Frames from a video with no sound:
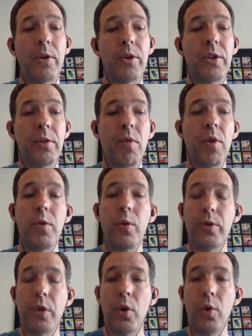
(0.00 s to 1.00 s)
us to route
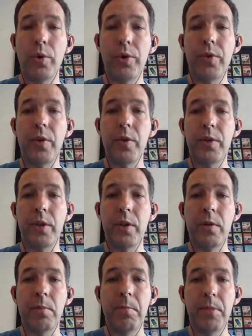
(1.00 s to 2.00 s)
those calls through
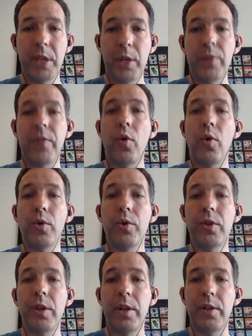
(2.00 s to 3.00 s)
to
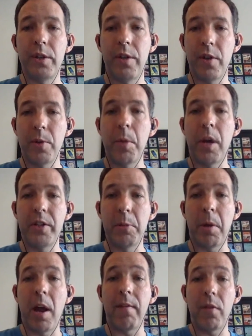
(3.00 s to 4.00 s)
Salesforce and to third-party
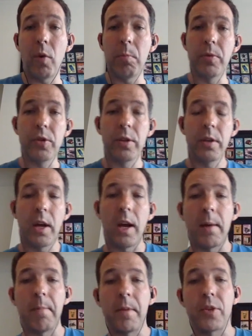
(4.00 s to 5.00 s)
platforms
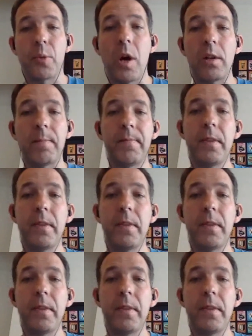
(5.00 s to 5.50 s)
as well.